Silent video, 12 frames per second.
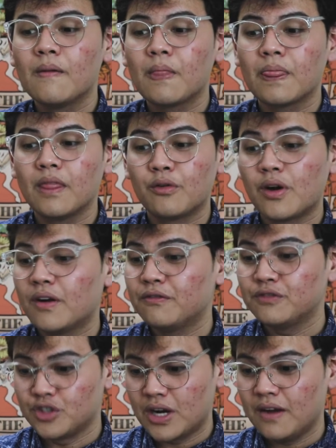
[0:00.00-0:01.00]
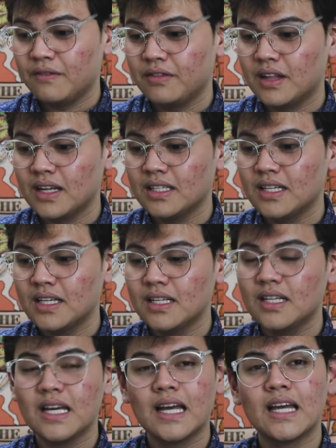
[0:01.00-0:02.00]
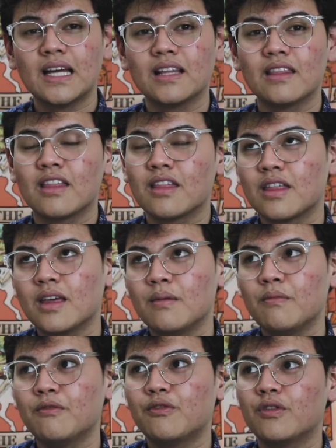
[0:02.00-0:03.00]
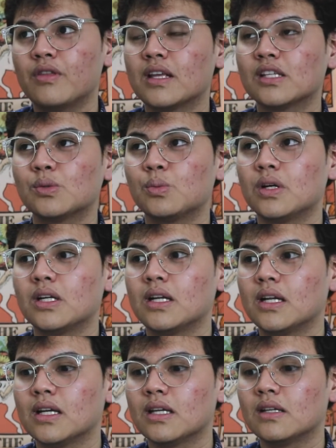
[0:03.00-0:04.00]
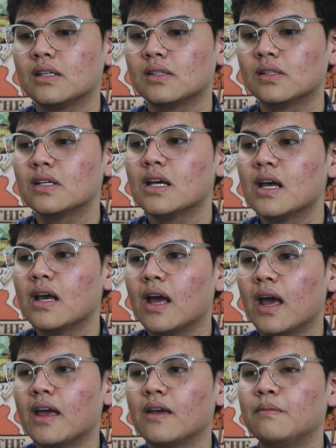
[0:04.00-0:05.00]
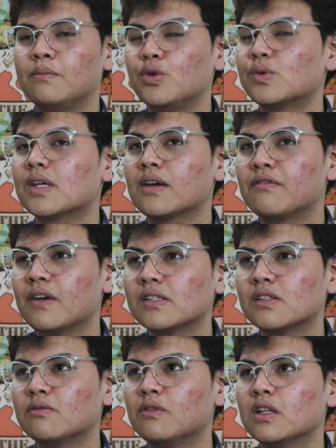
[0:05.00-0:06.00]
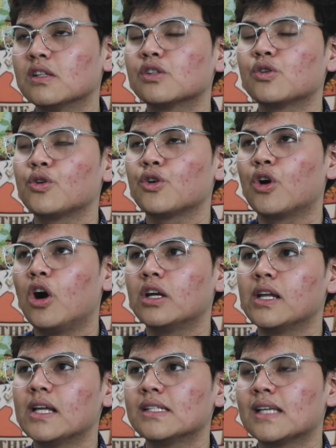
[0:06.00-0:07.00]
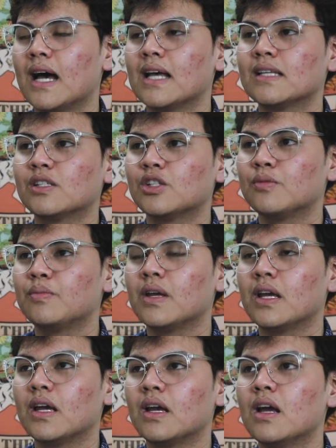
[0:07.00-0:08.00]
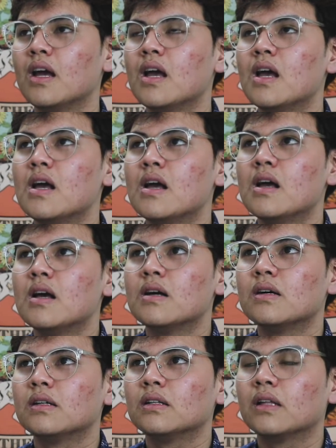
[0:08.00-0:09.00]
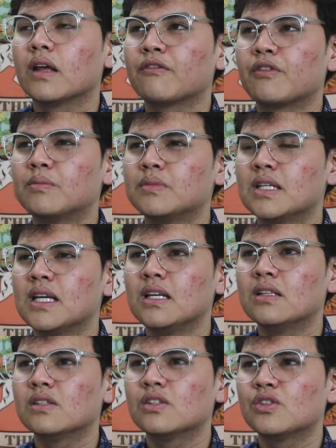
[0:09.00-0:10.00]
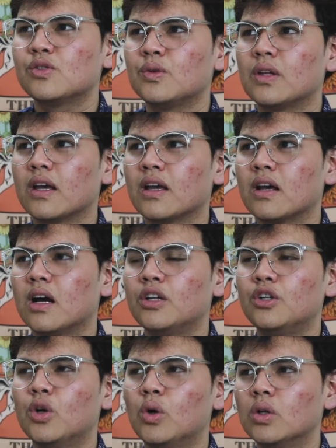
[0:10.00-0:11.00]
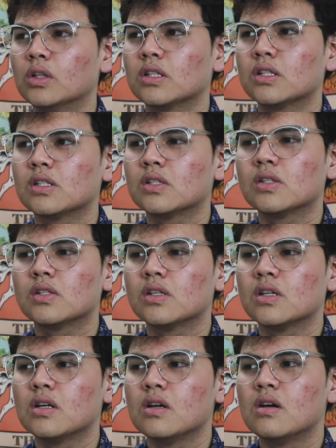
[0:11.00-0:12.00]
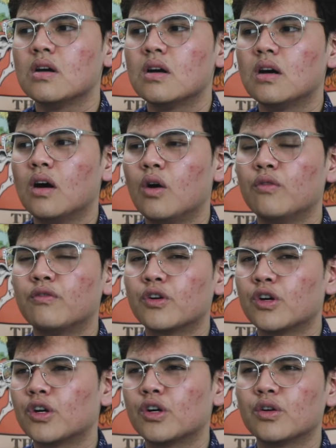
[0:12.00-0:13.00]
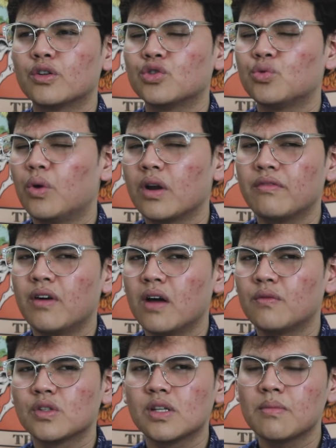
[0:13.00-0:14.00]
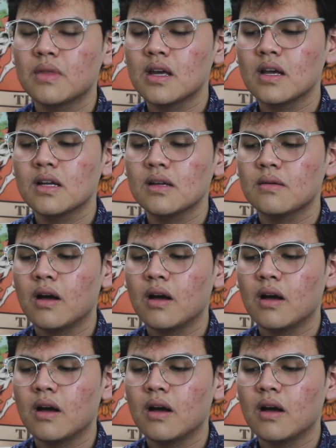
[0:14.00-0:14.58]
the rough draft that I did, and the theme for this one is a music festival, so your audience has to be like from teens to like adults over 25 or something,